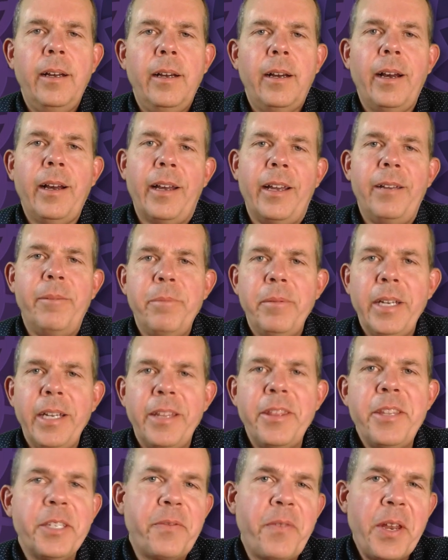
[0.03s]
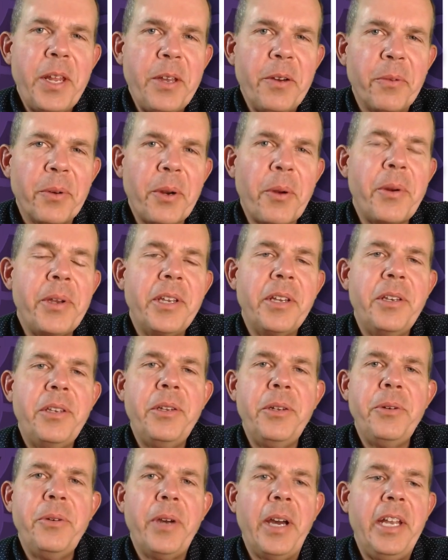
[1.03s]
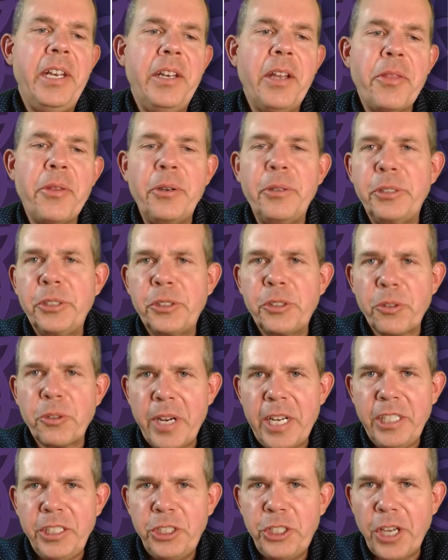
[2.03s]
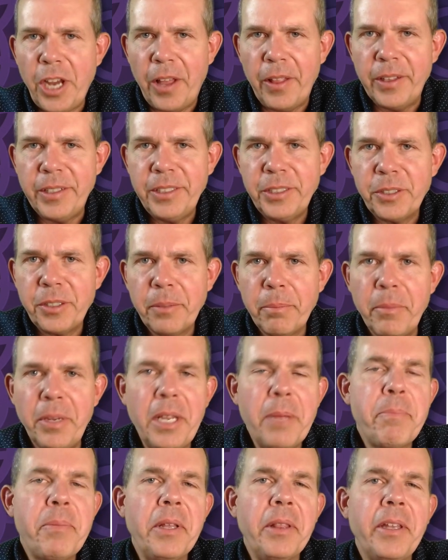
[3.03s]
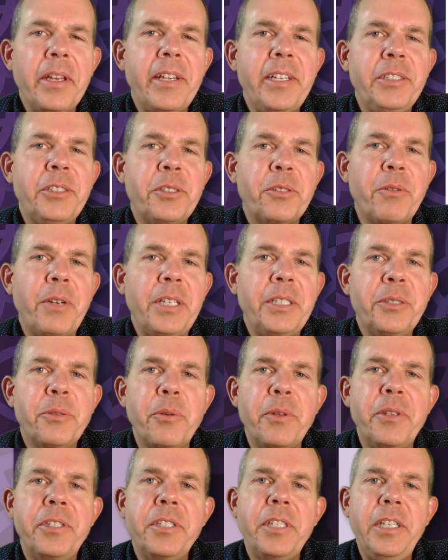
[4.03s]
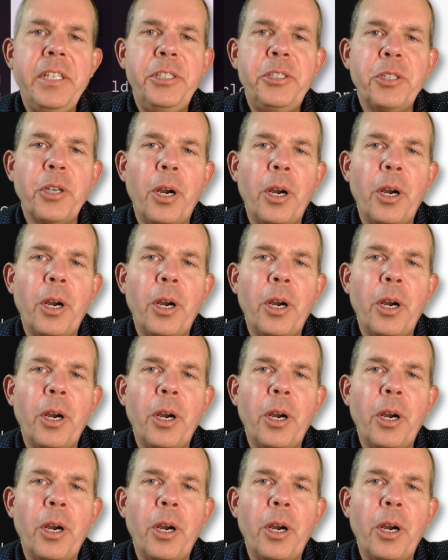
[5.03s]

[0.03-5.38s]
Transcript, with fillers: Hi, in this video we're going to do another string challenge, manipulating strings with C#.